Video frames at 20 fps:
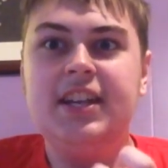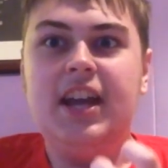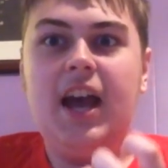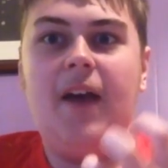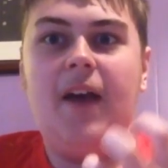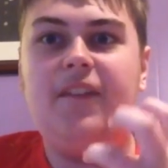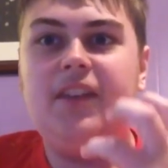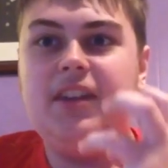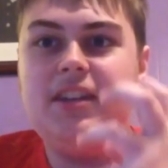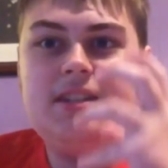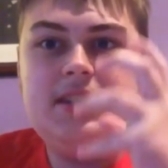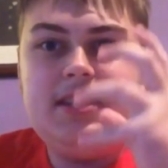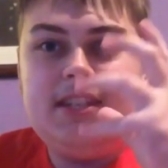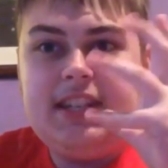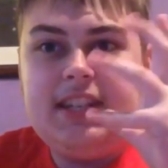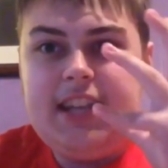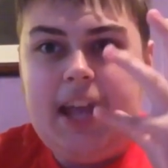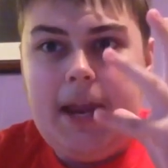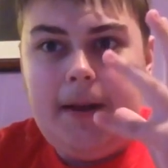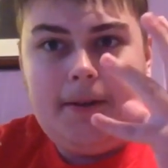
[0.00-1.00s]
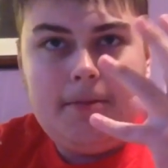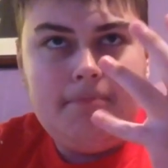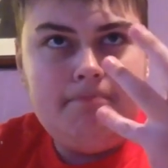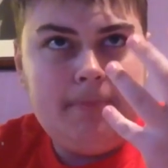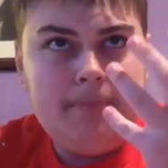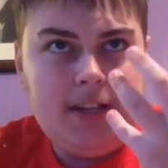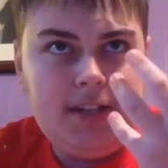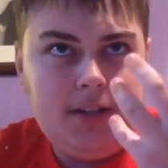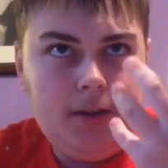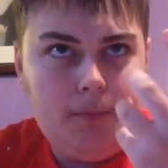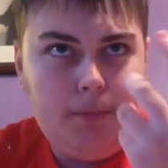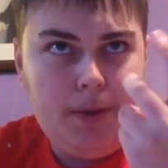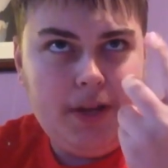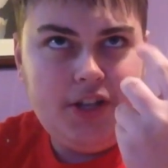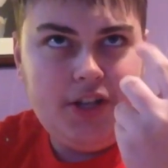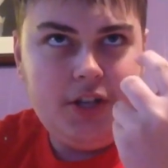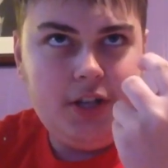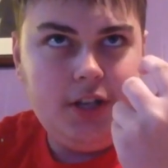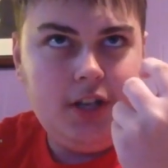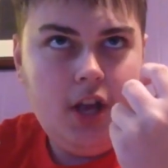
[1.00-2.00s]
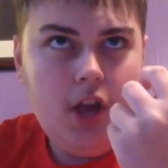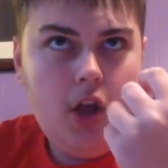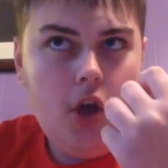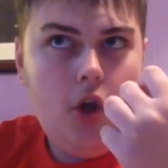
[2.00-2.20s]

of an escaped mental patient